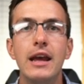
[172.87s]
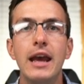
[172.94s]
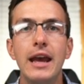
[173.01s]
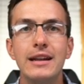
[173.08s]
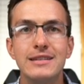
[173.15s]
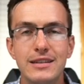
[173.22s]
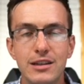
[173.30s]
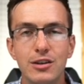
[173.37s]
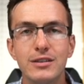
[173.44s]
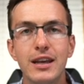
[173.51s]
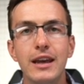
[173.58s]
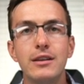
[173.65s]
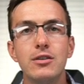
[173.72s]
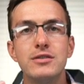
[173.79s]
and still
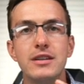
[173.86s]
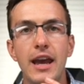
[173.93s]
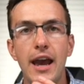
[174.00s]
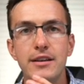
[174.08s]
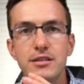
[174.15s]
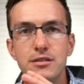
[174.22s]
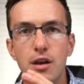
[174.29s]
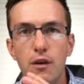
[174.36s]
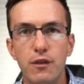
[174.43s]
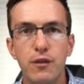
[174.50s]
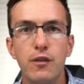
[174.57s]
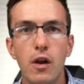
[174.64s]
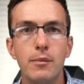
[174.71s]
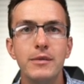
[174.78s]
take those taxes
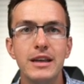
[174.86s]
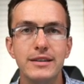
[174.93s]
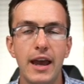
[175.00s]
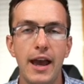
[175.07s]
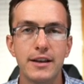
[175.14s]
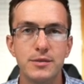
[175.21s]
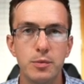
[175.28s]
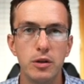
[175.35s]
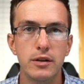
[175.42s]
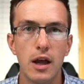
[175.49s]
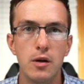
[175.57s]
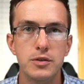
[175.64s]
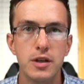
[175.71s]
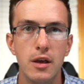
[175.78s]
from the taxable
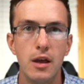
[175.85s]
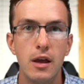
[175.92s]
account.